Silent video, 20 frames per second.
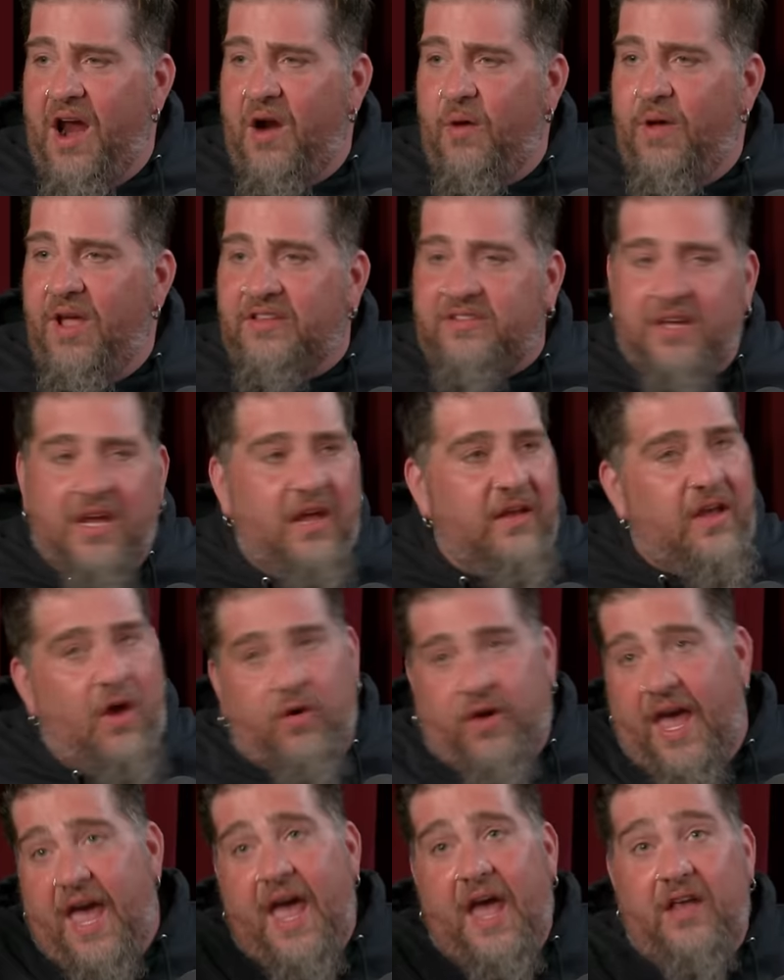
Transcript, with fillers: Are we, it's like, okay,